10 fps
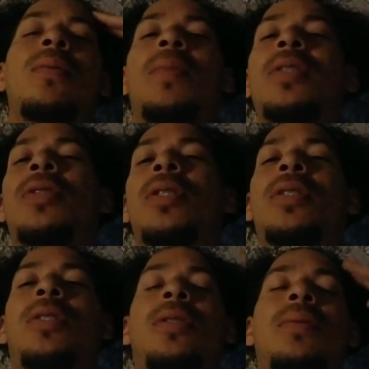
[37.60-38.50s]
my truck's
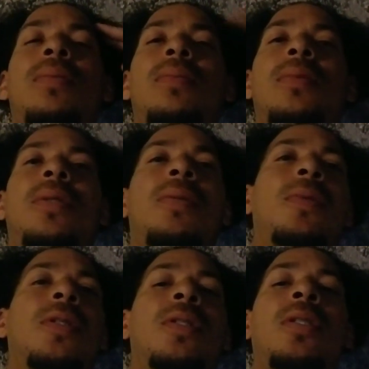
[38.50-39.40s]
still getting
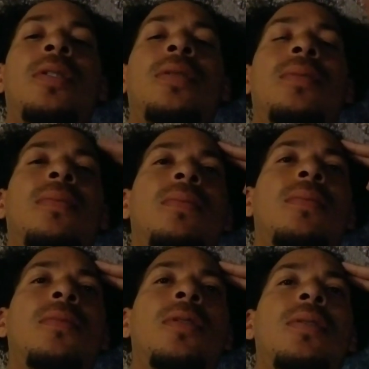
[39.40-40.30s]
worked on,
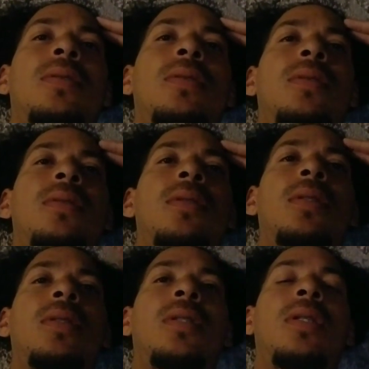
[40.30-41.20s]

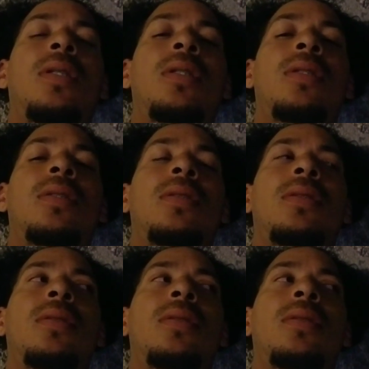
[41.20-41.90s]
and